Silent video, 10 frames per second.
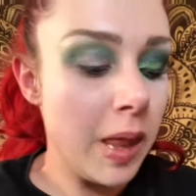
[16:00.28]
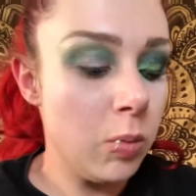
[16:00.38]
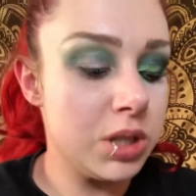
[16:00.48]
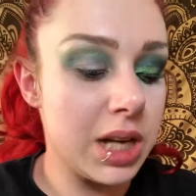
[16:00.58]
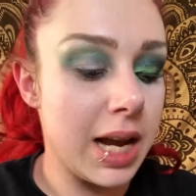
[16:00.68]

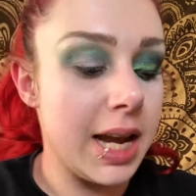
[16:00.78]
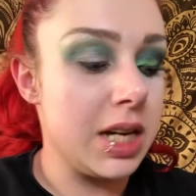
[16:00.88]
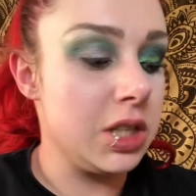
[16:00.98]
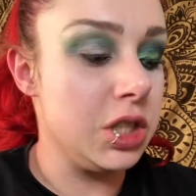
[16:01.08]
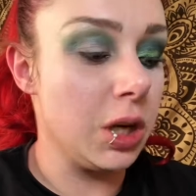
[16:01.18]
which I
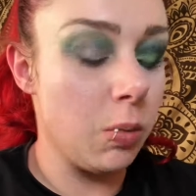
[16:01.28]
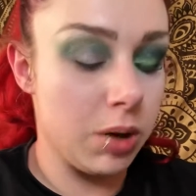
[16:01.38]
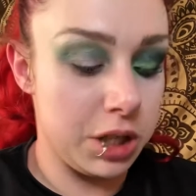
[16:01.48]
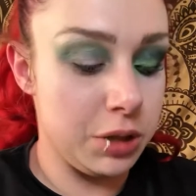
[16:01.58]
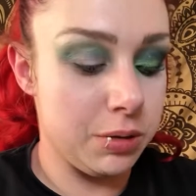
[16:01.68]
don't
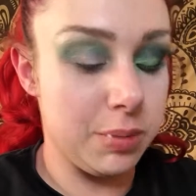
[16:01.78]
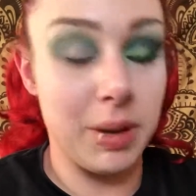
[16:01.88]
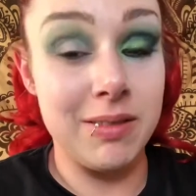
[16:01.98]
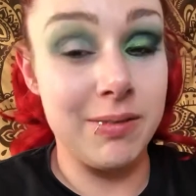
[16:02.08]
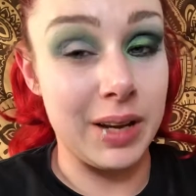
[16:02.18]
want to do with
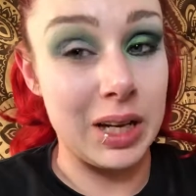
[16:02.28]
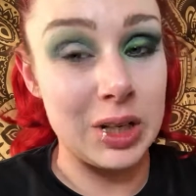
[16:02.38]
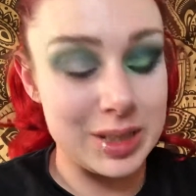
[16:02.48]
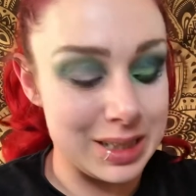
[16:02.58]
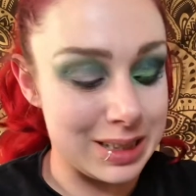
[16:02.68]
my
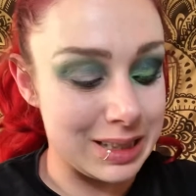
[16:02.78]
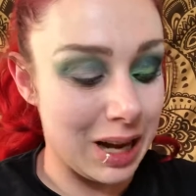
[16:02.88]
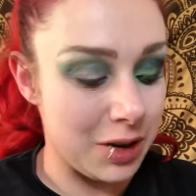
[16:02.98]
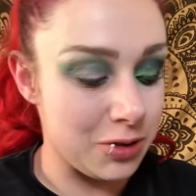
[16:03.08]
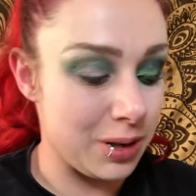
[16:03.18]
fingers, as
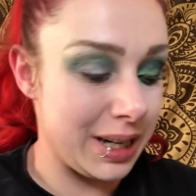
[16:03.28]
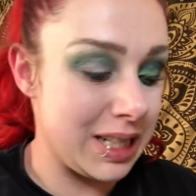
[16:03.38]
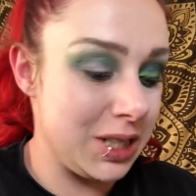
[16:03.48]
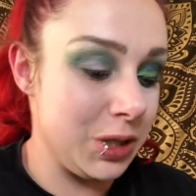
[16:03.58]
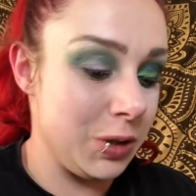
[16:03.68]
contrary
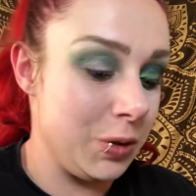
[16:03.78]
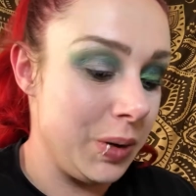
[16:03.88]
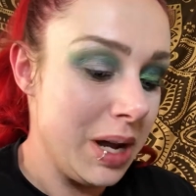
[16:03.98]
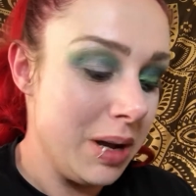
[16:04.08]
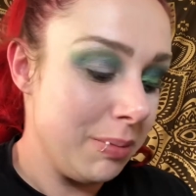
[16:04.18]
to
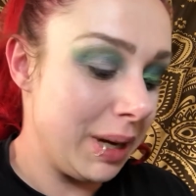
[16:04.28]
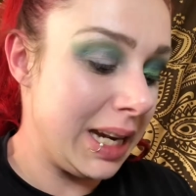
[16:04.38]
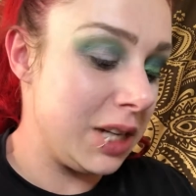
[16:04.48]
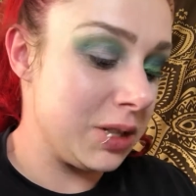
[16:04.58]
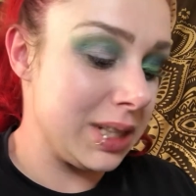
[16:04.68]
my
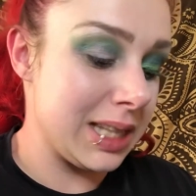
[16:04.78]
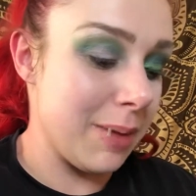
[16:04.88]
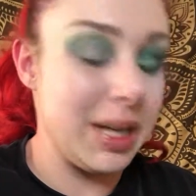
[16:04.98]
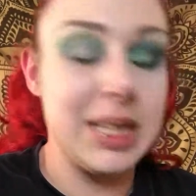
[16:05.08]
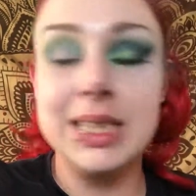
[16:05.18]
nature as that
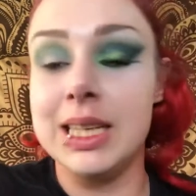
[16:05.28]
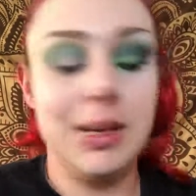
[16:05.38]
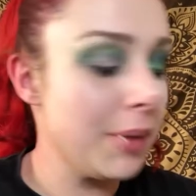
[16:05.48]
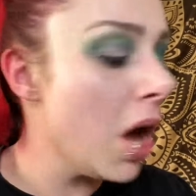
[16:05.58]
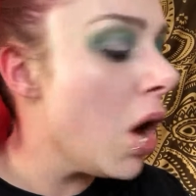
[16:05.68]
may
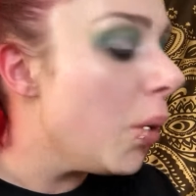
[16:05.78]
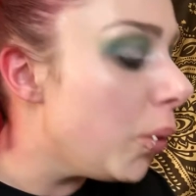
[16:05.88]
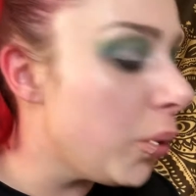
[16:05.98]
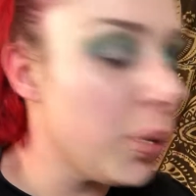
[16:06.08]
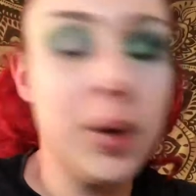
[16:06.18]
seem.
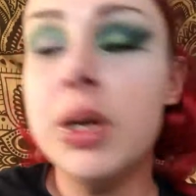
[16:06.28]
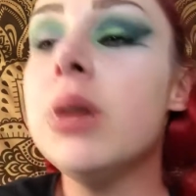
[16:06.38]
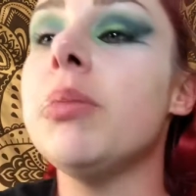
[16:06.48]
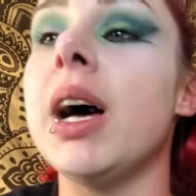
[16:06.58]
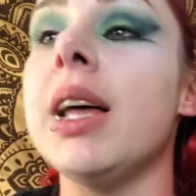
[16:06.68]

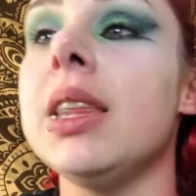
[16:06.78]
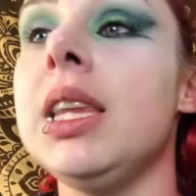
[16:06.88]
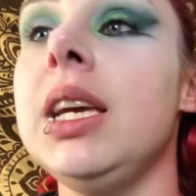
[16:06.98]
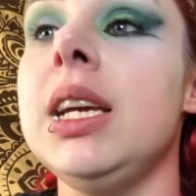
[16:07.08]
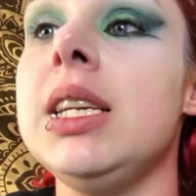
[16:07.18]
But
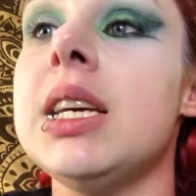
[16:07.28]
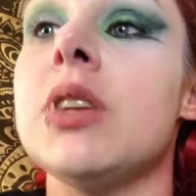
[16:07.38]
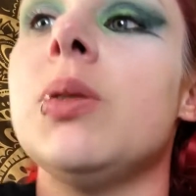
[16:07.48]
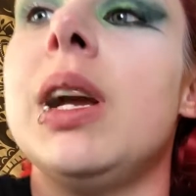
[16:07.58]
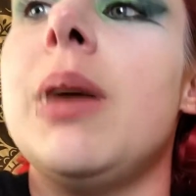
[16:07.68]
the
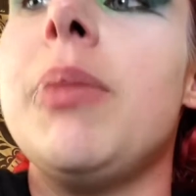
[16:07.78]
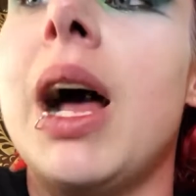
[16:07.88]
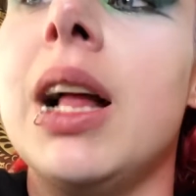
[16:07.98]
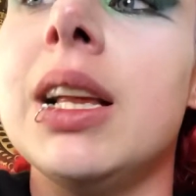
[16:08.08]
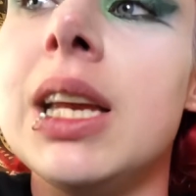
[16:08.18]
D'Antoinette
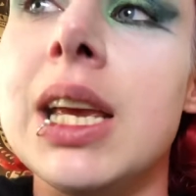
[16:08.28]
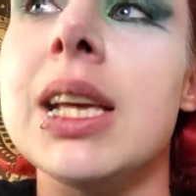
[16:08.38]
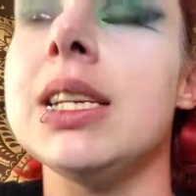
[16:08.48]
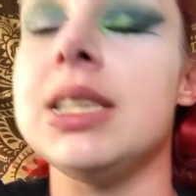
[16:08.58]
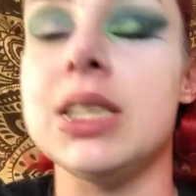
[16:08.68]
palette
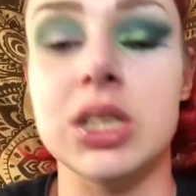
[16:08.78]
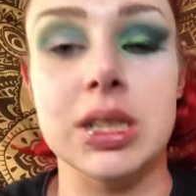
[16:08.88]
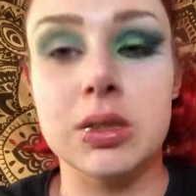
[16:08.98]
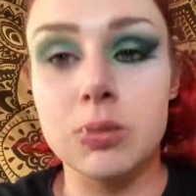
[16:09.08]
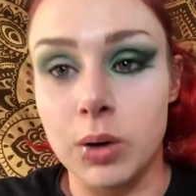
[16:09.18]
is
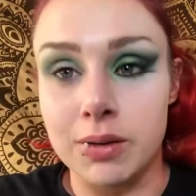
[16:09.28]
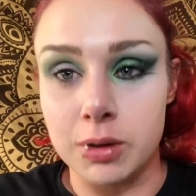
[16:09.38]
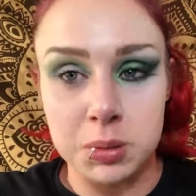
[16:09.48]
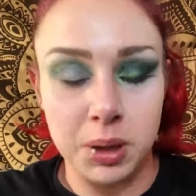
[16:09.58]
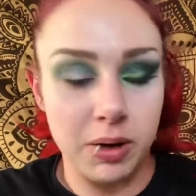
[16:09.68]
just one of
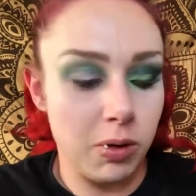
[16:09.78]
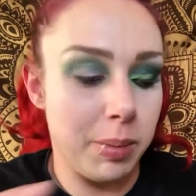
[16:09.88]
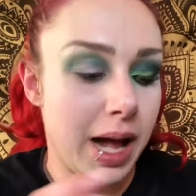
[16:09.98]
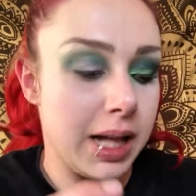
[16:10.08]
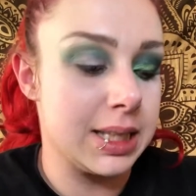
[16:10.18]
those beautiful
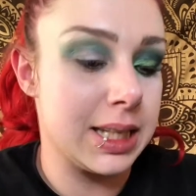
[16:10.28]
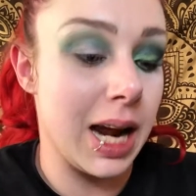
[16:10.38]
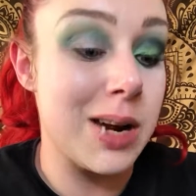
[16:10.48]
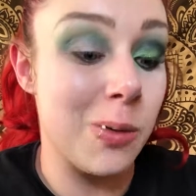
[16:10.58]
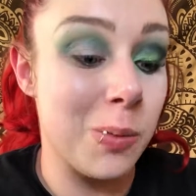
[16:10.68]
palettes that
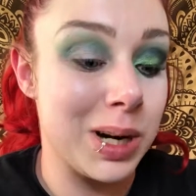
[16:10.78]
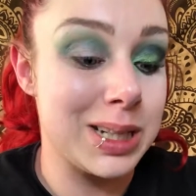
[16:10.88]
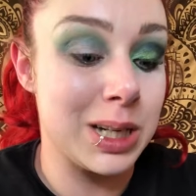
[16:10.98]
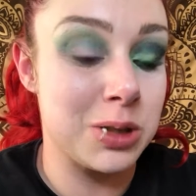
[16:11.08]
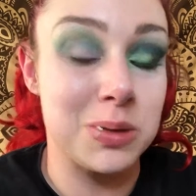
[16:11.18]
I don't want
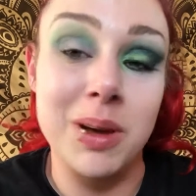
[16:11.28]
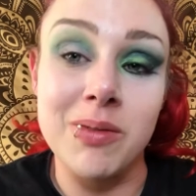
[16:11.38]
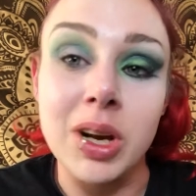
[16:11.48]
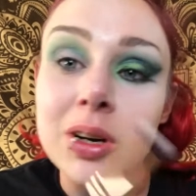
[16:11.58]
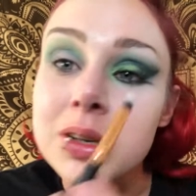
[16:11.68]
to touch with my
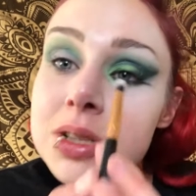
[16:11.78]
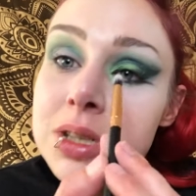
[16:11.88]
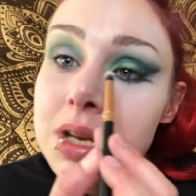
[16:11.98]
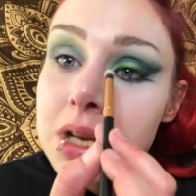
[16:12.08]
fingers.